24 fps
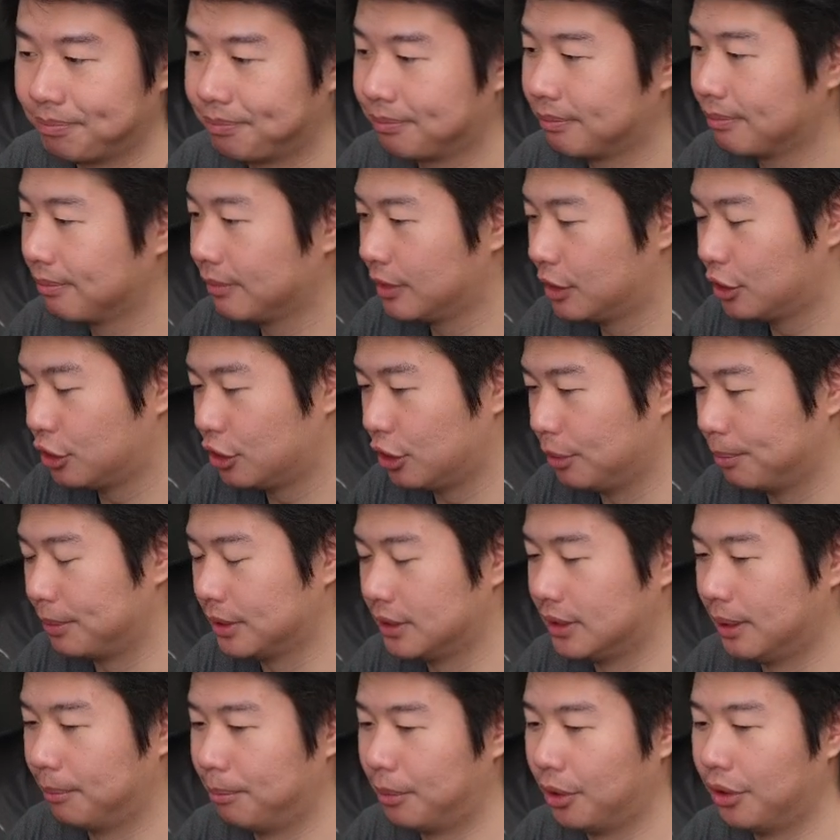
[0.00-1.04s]
Super
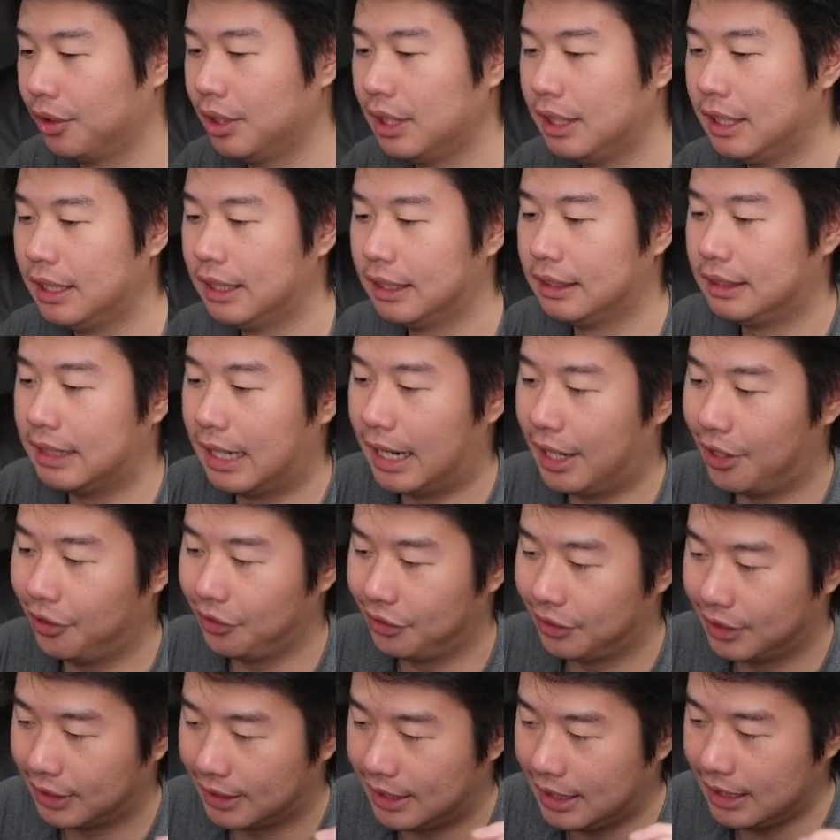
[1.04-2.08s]
simple. Now,
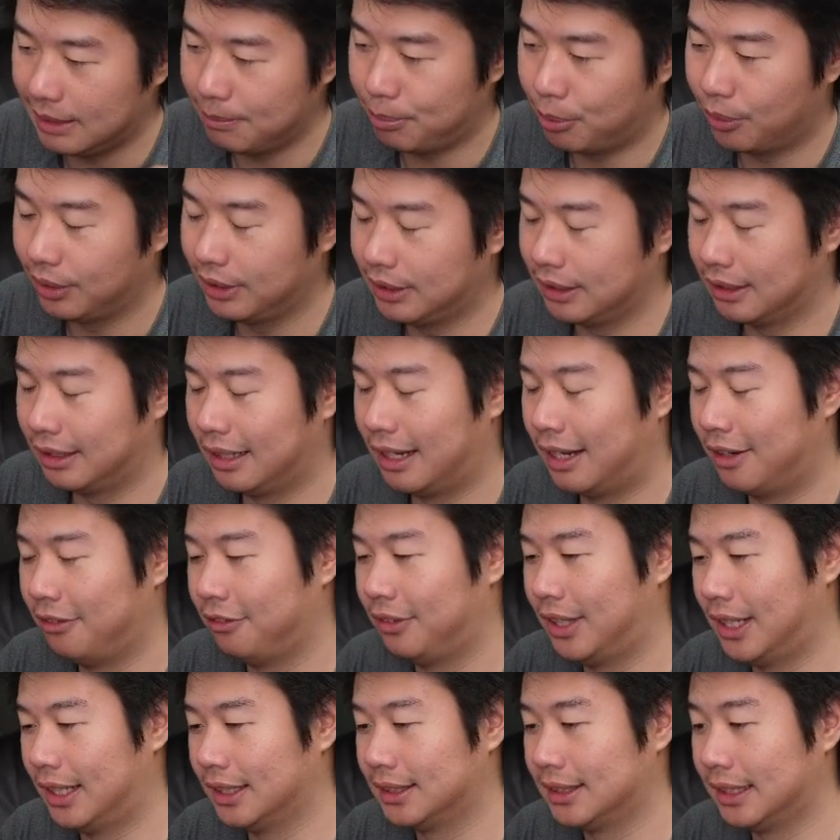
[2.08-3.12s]
the key point of
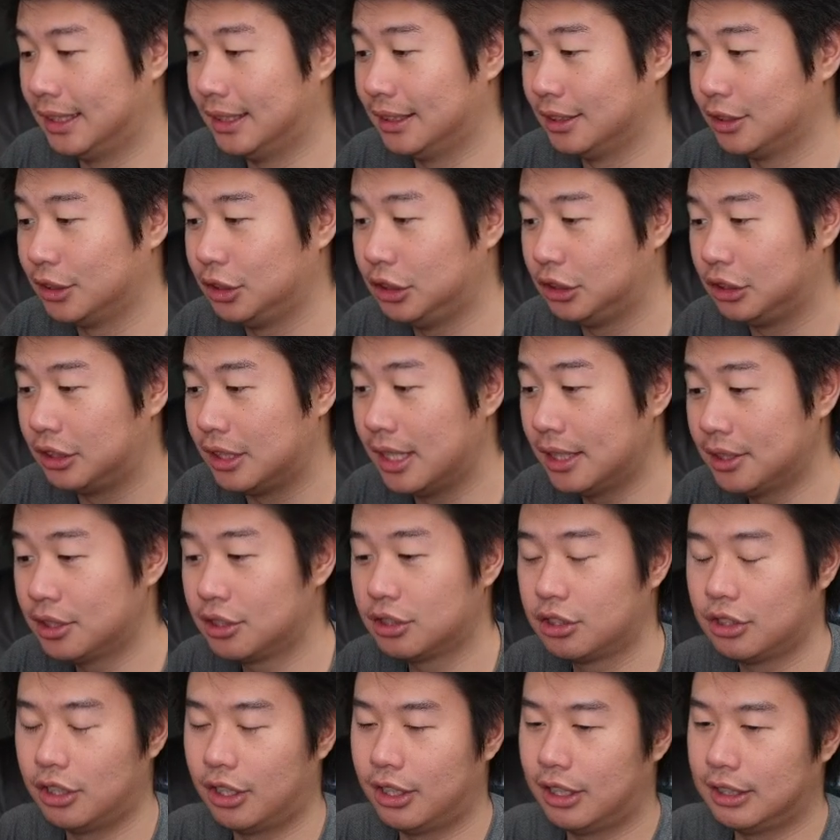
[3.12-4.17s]
this is this
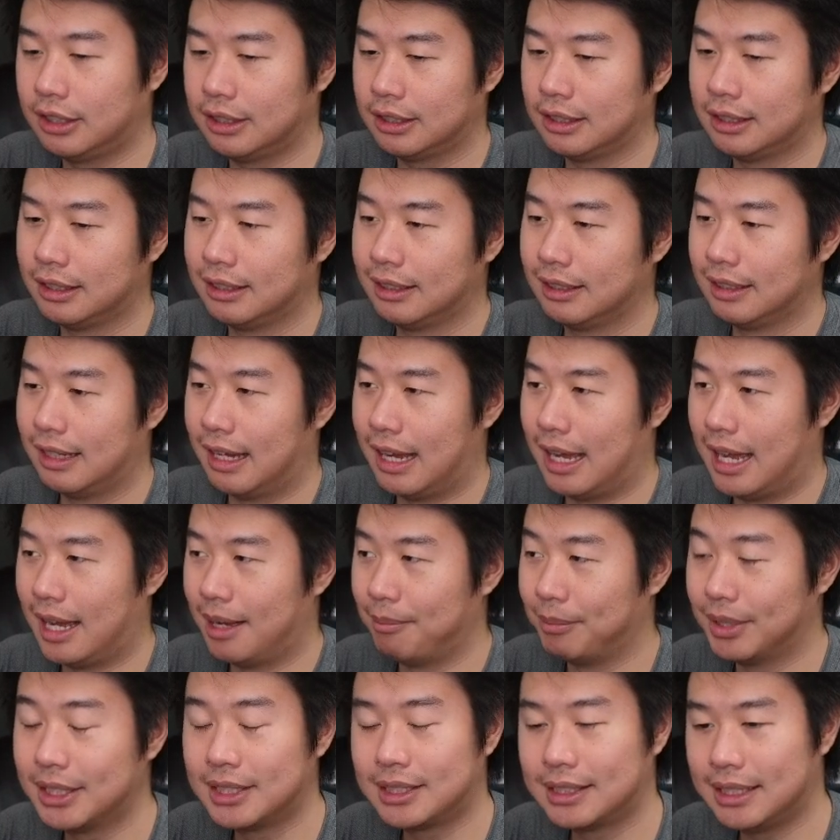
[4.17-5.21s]
cert, um,
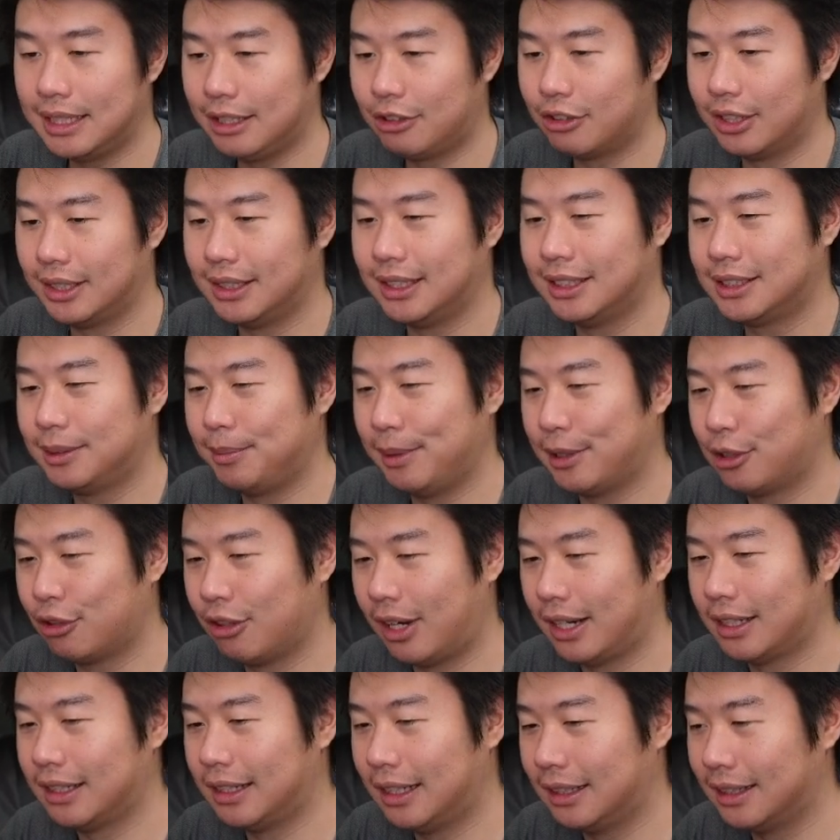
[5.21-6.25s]
this secret needs to be
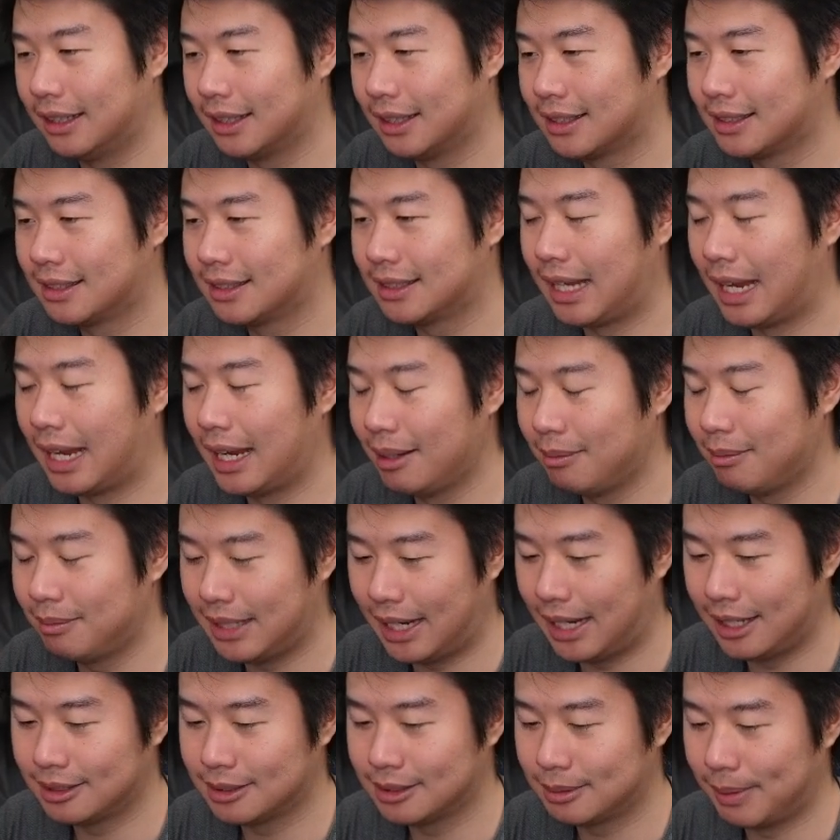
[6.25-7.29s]
created in the same
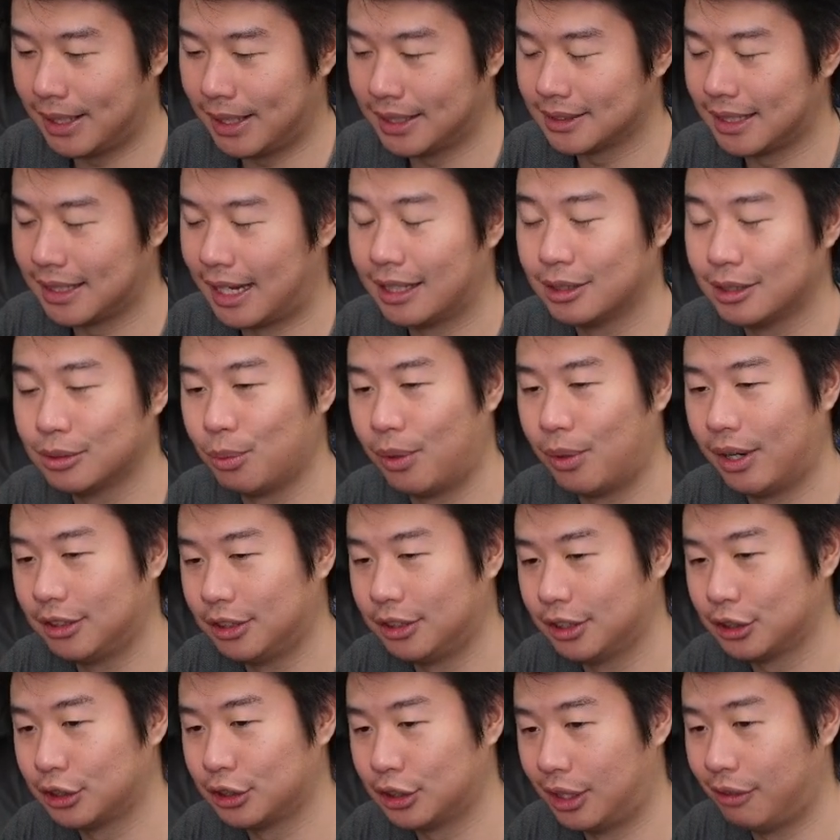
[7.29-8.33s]
namespace as where
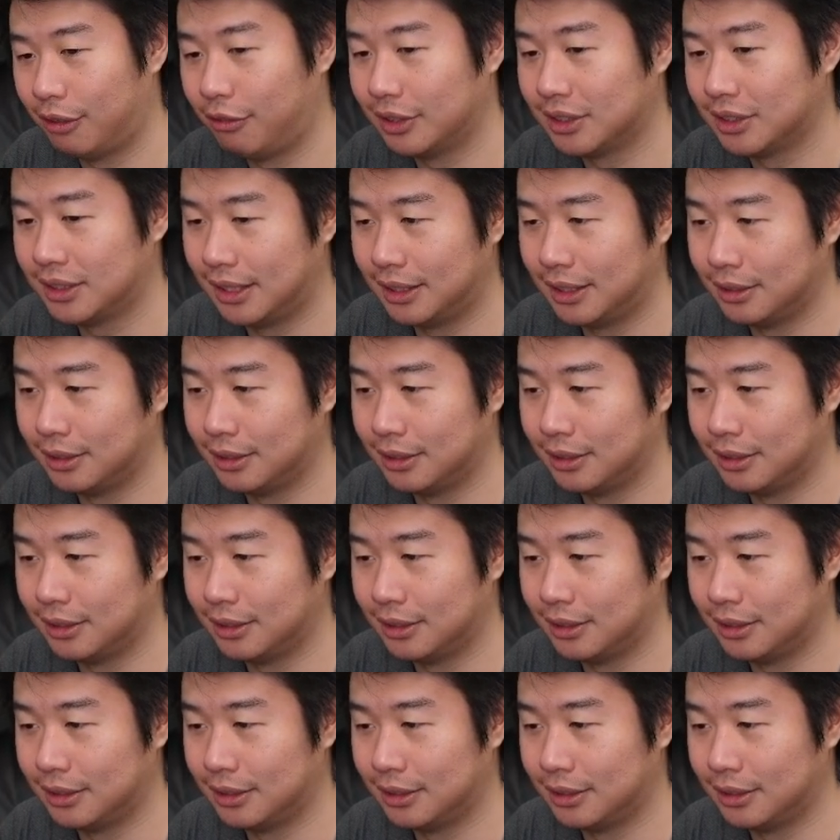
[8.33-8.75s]
your service is